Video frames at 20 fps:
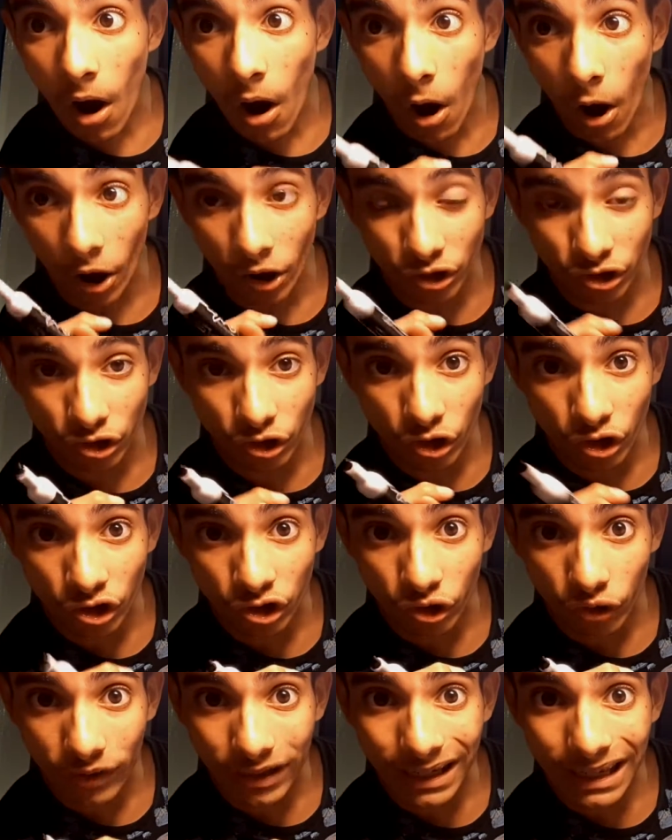are
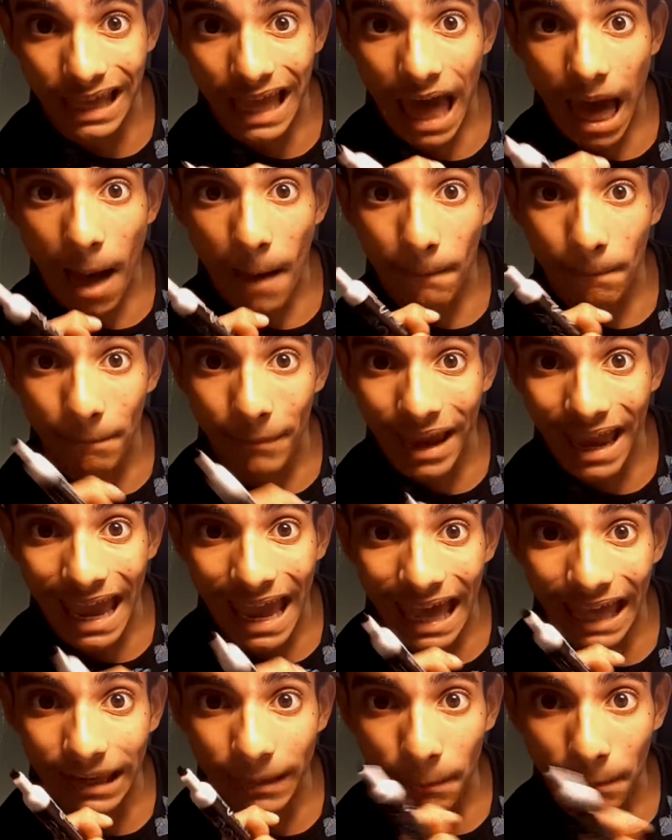usually
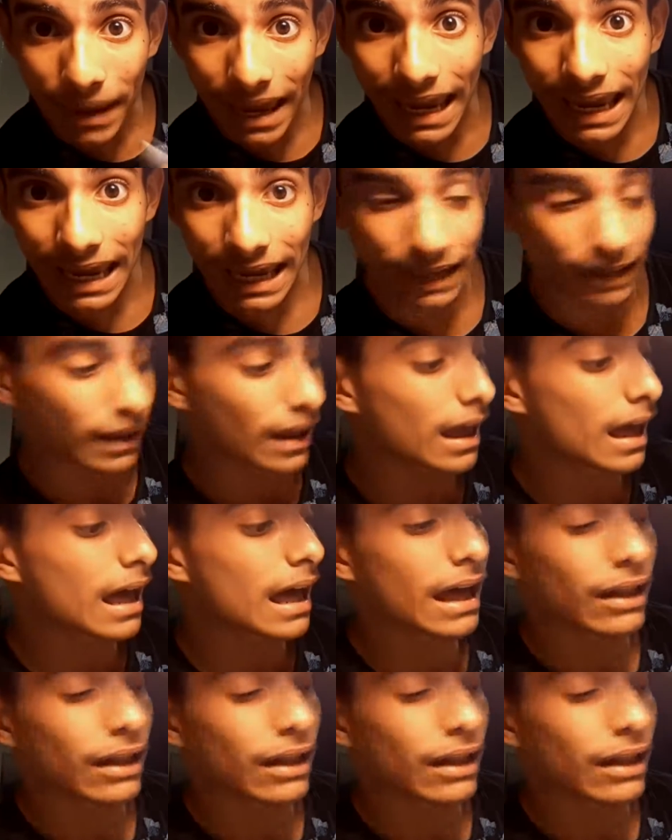man-made.